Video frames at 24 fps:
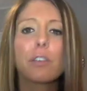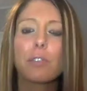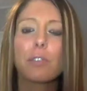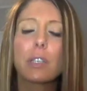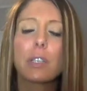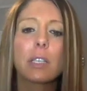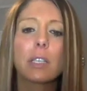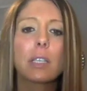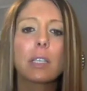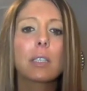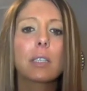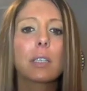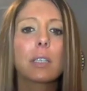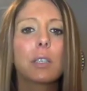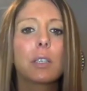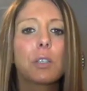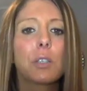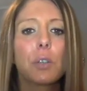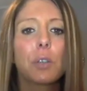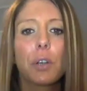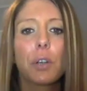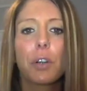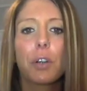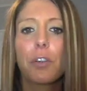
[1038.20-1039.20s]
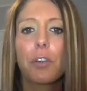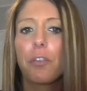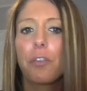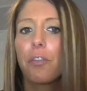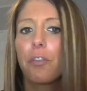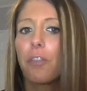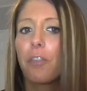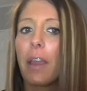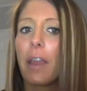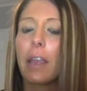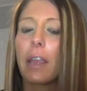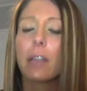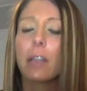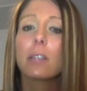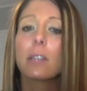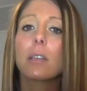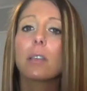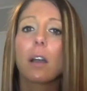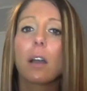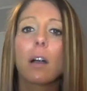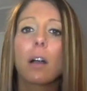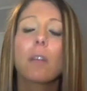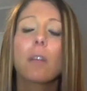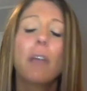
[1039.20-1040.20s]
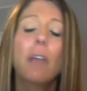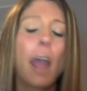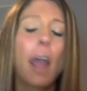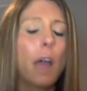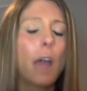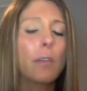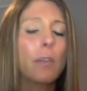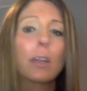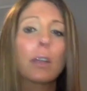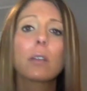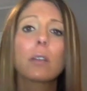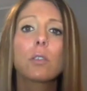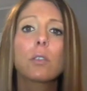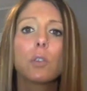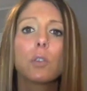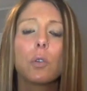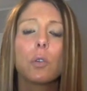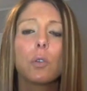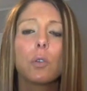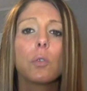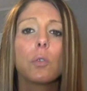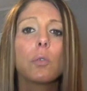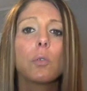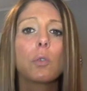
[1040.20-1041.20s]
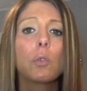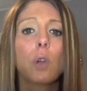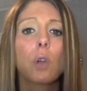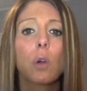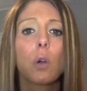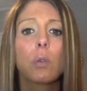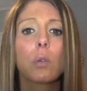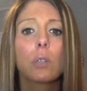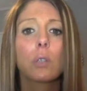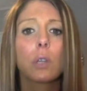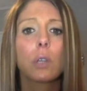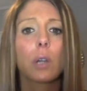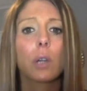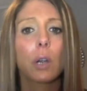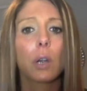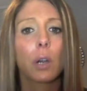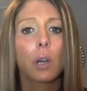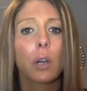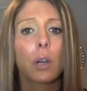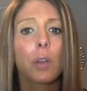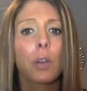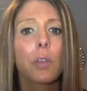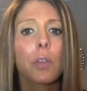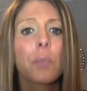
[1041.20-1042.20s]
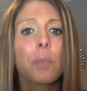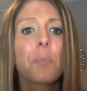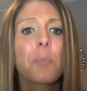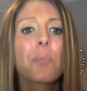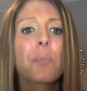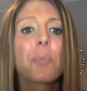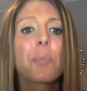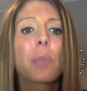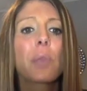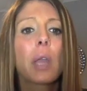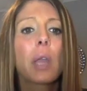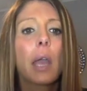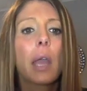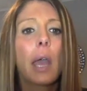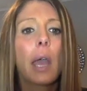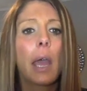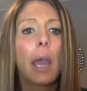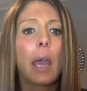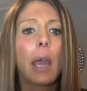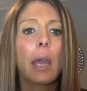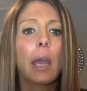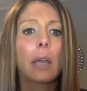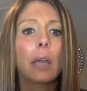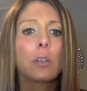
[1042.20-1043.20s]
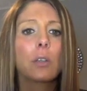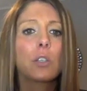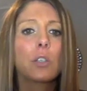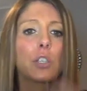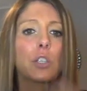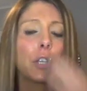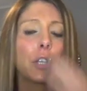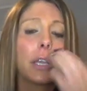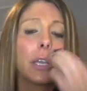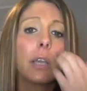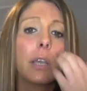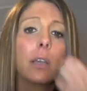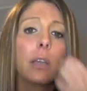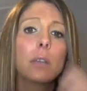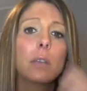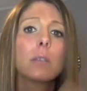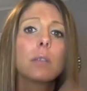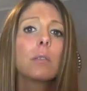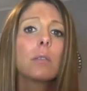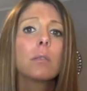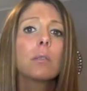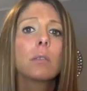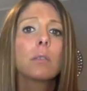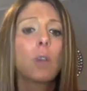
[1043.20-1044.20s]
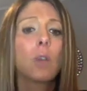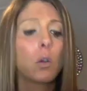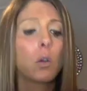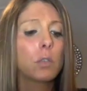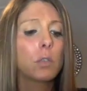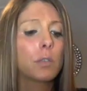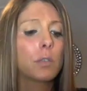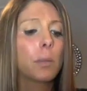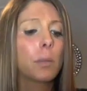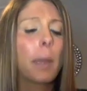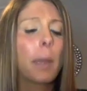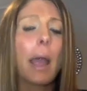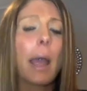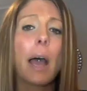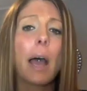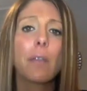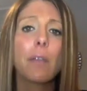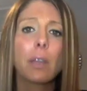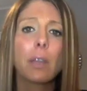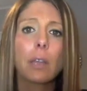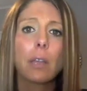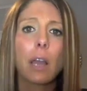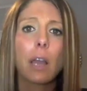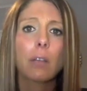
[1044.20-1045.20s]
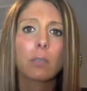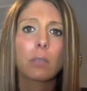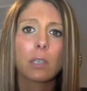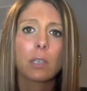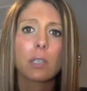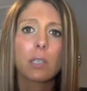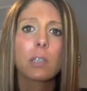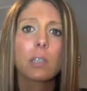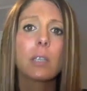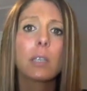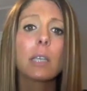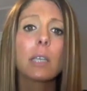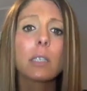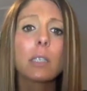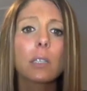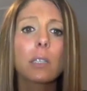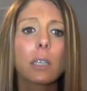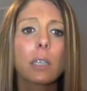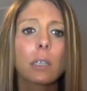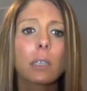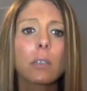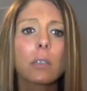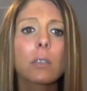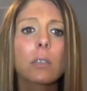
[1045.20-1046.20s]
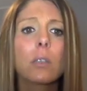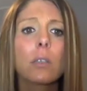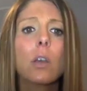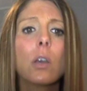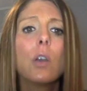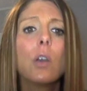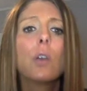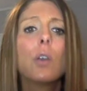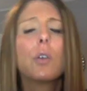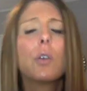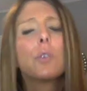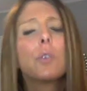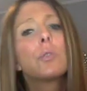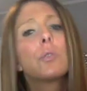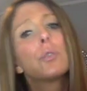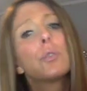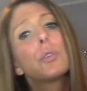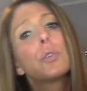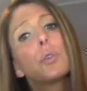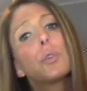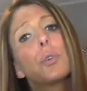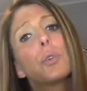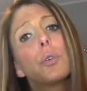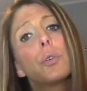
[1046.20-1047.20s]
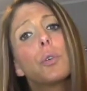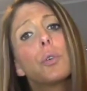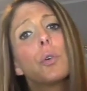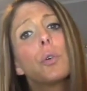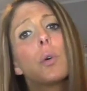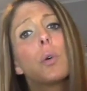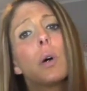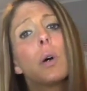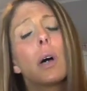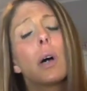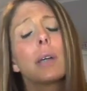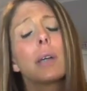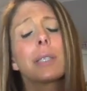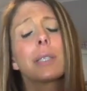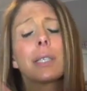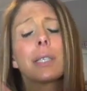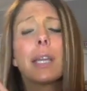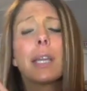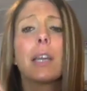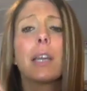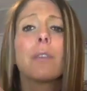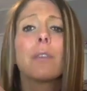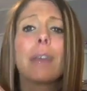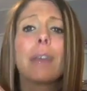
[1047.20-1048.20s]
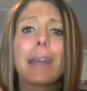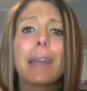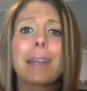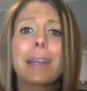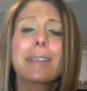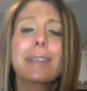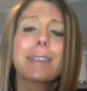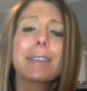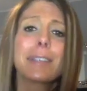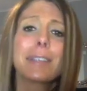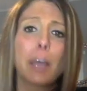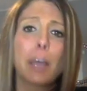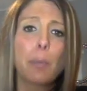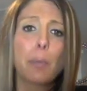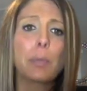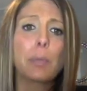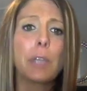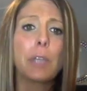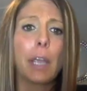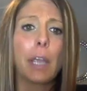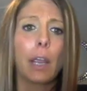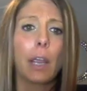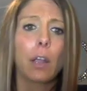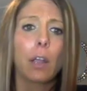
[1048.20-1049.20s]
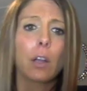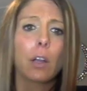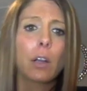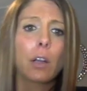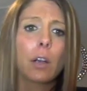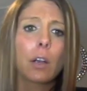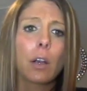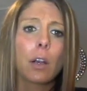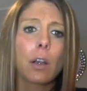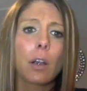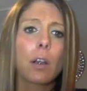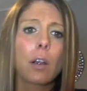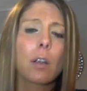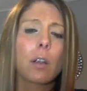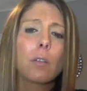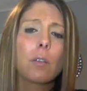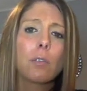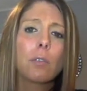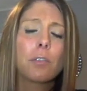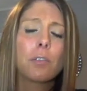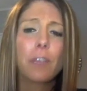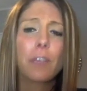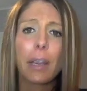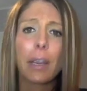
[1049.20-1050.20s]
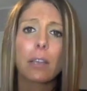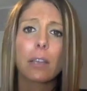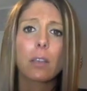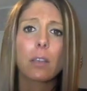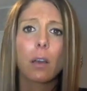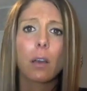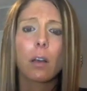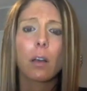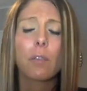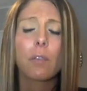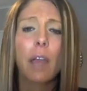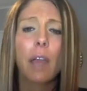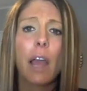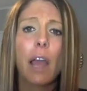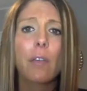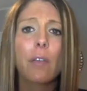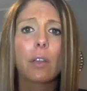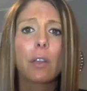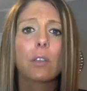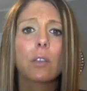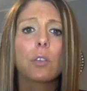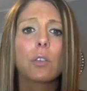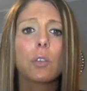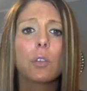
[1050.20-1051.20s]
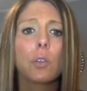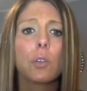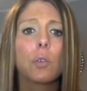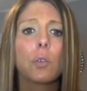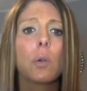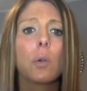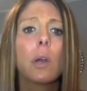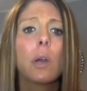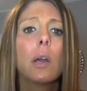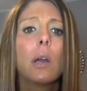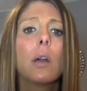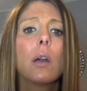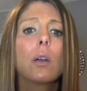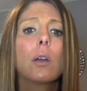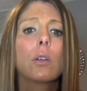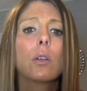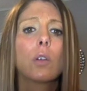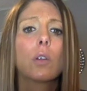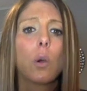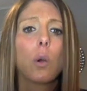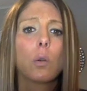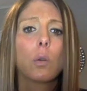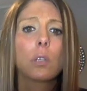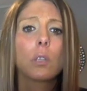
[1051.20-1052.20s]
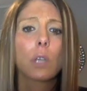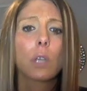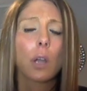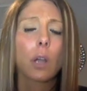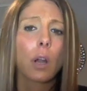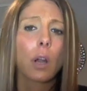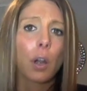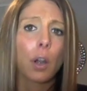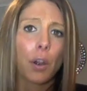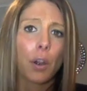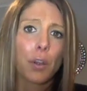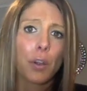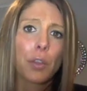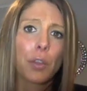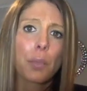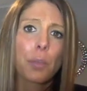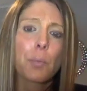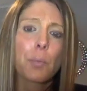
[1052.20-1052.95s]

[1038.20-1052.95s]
resistant to her fate of having to go to Earth, and she goes from having that resistance to a state of accepting her fate of having to go to Earth.